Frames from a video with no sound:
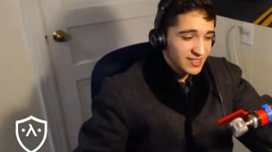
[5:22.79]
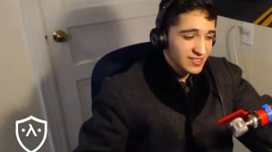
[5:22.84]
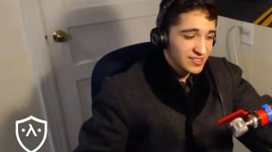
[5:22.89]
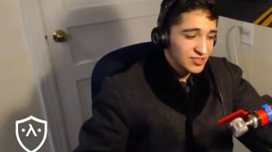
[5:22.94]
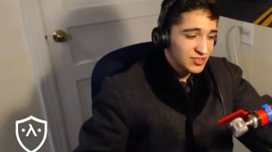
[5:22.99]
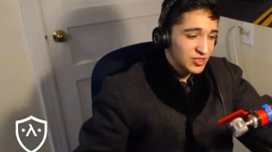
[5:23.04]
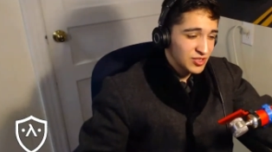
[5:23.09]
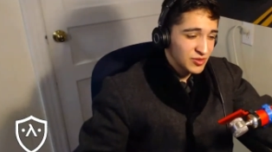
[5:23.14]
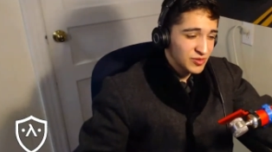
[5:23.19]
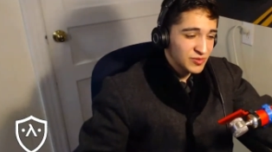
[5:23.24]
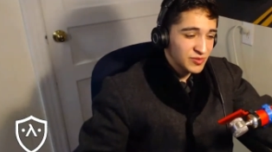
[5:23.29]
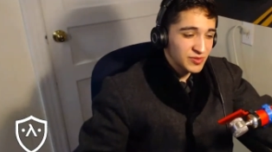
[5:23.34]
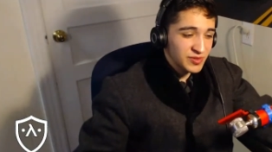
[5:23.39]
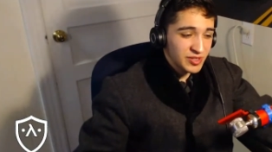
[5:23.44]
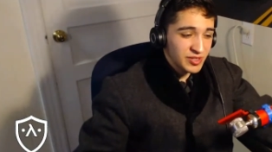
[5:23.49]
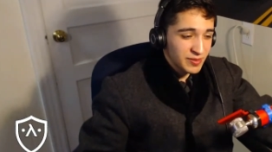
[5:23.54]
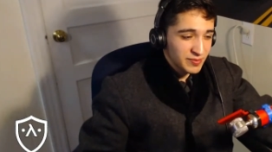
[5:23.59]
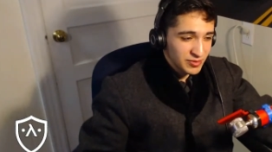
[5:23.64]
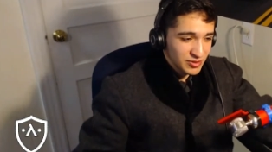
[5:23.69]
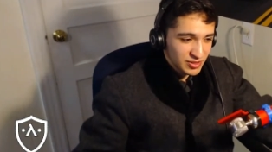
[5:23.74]
So,
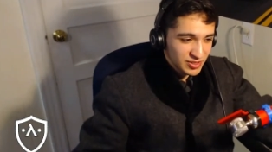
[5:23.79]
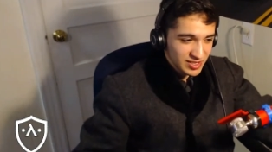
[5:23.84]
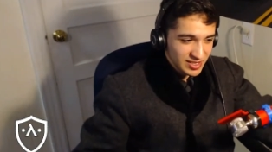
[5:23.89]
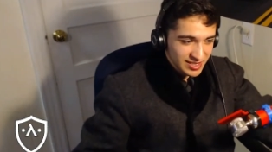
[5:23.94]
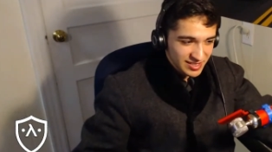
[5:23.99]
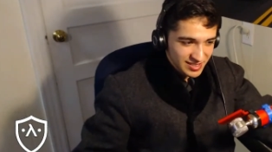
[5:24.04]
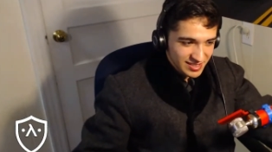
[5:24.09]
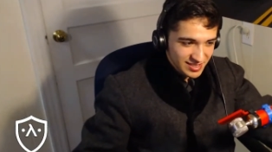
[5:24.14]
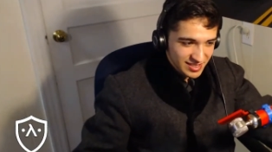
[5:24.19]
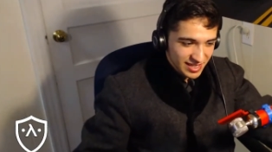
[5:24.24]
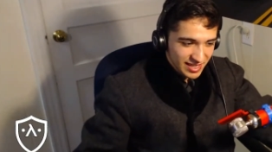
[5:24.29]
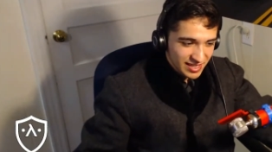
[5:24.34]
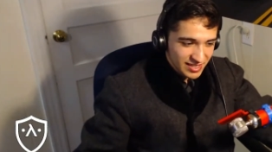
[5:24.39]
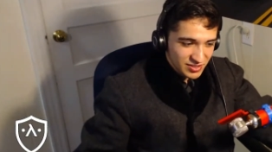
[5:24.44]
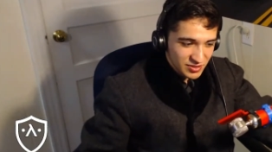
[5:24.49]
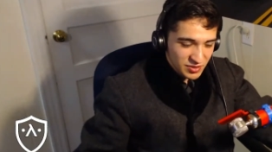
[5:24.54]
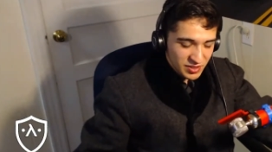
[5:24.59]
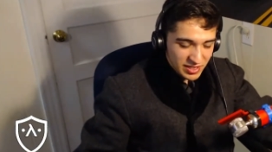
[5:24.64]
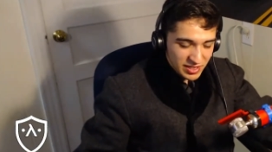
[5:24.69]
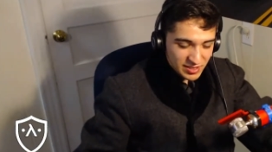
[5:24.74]
number 6. And
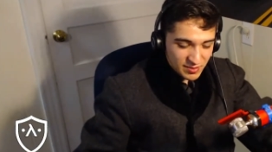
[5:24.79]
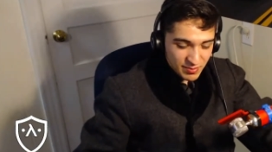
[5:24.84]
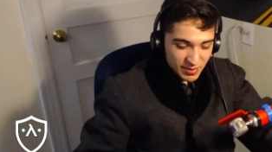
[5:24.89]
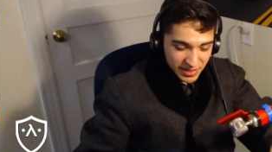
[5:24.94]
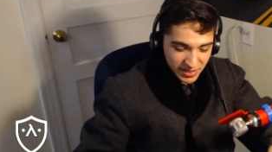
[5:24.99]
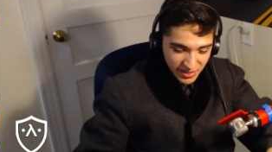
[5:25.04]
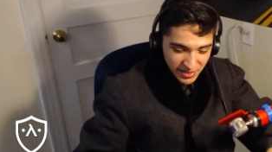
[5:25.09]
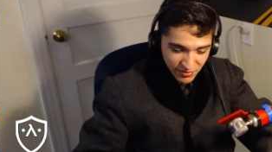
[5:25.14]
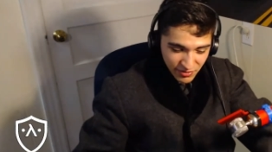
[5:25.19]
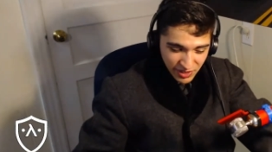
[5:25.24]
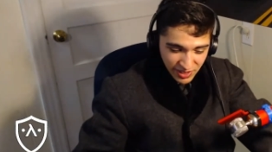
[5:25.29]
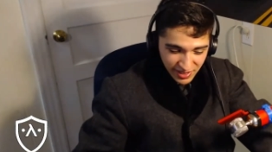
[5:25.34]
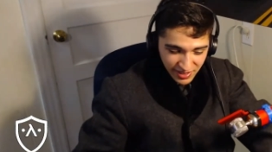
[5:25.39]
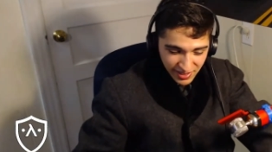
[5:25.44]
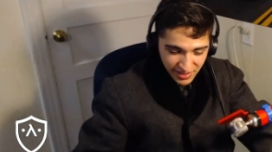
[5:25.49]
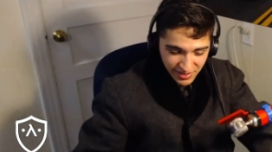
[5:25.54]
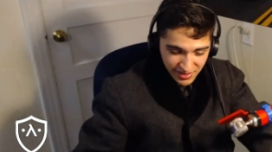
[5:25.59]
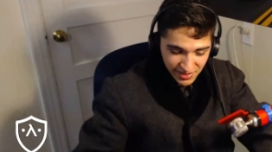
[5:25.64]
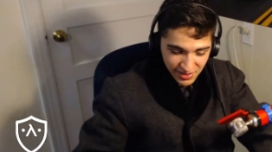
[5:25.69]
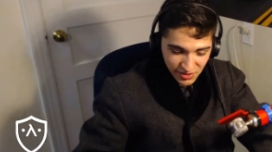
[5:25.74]
you guys might not
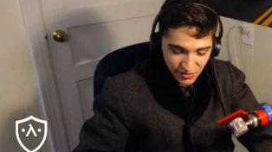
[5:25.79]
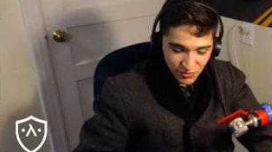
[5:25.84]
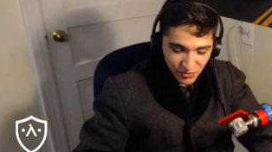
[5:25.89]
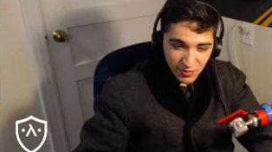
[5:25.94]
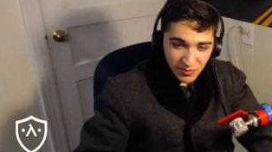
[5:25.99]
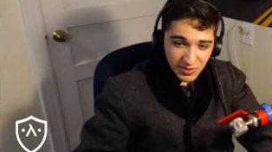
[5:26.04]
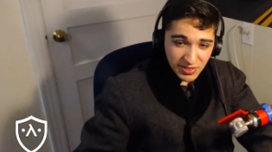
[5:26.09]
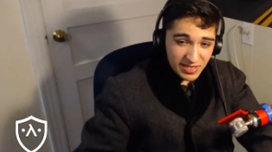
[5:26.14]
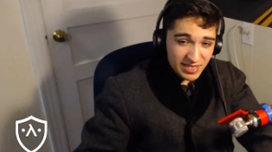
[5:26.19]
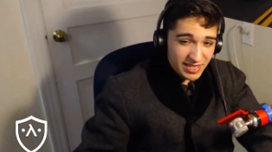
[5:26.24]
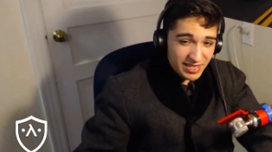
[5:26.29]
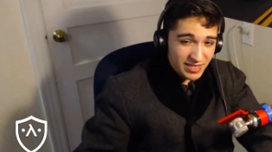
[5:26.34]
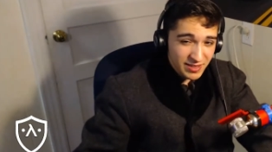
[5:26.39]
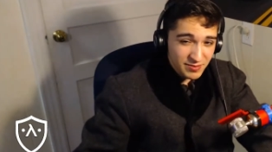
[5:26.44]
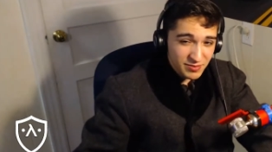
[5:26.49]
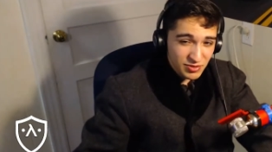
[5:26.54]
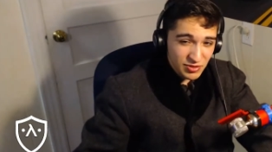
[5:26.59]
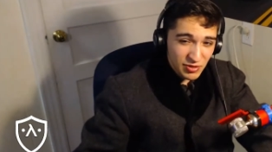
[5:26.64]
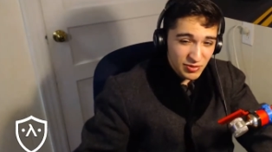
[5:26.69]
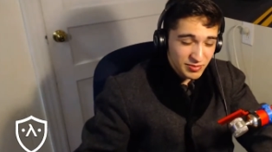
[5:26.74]
recognize this from the name,
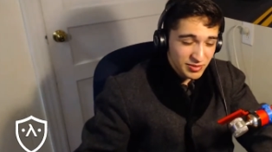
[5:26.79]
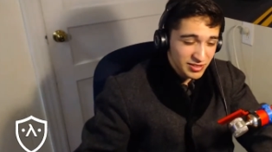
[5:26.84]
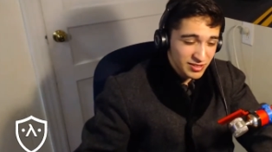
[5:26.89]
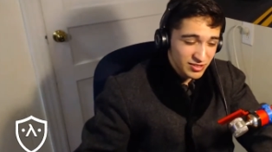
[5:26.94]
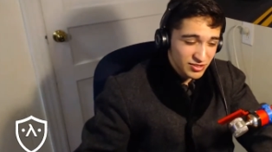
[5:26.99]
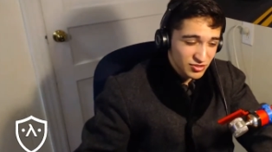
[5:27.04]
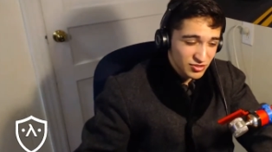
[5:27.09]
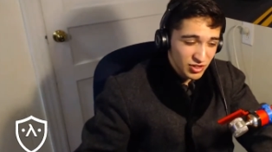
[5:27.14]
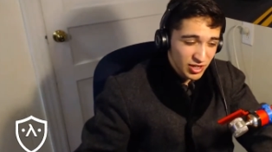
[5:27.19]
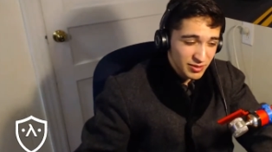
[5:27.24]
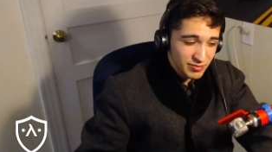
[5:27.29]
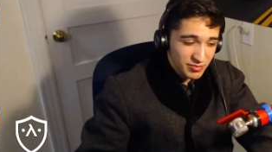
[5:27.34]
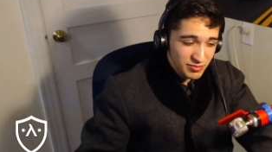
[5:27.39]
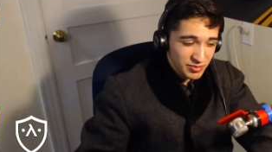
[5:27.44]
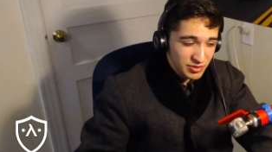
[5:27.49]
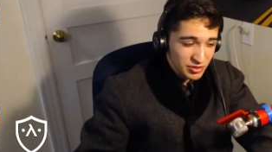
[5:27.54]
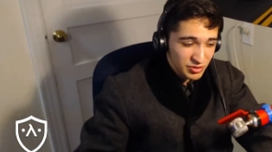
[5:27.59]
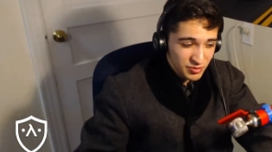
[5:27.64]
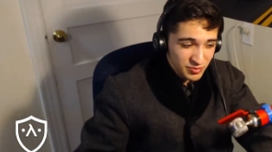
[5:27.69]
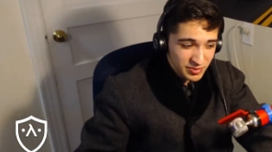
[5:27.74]
so I'm going to describe him a
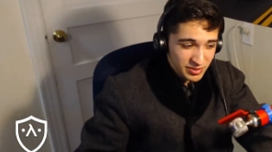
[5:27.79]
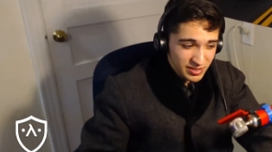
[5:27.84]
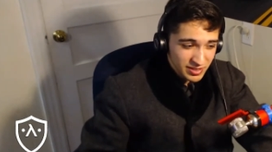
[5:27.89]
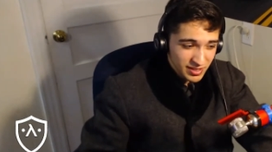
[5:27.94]
little bit.